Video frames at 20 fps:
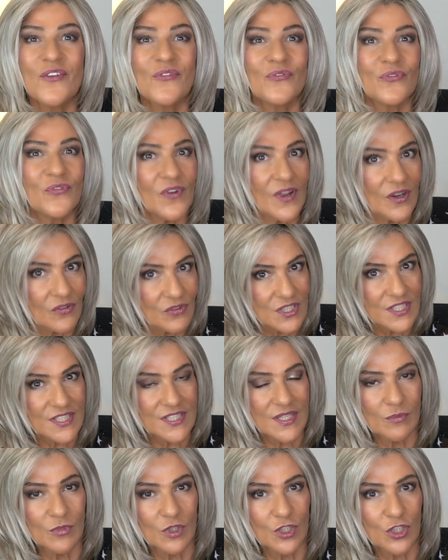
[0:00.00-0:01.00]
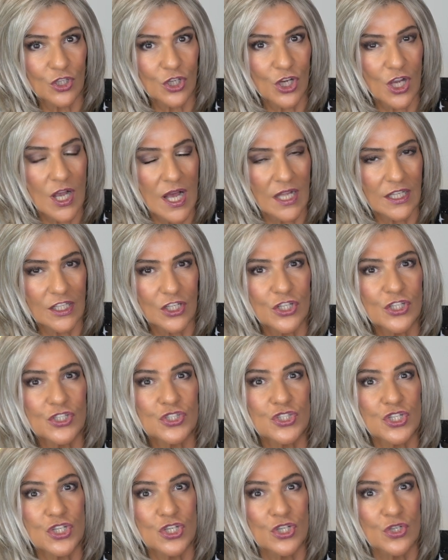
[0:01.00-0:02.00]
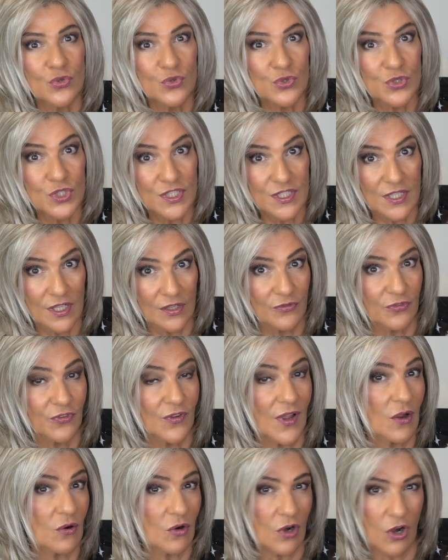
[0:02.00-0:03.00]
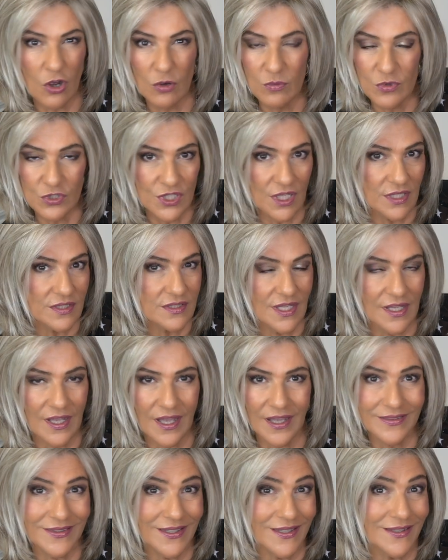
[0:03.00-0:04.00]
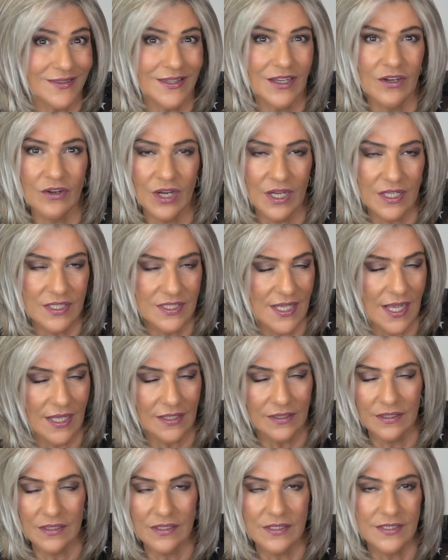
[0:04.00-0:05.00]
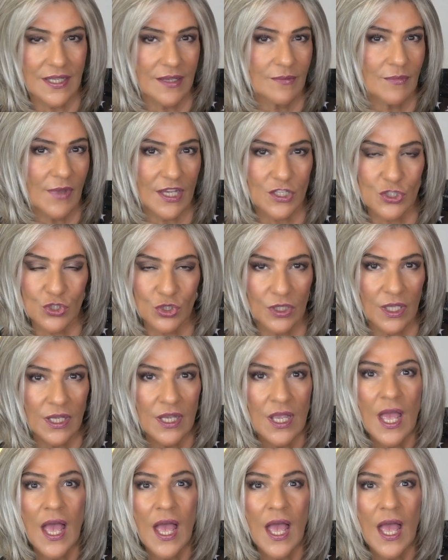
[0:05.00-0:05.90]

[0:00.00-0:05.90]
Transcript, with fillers: Very similar color to Sunflower, almost like that. I think they're exactly the same actually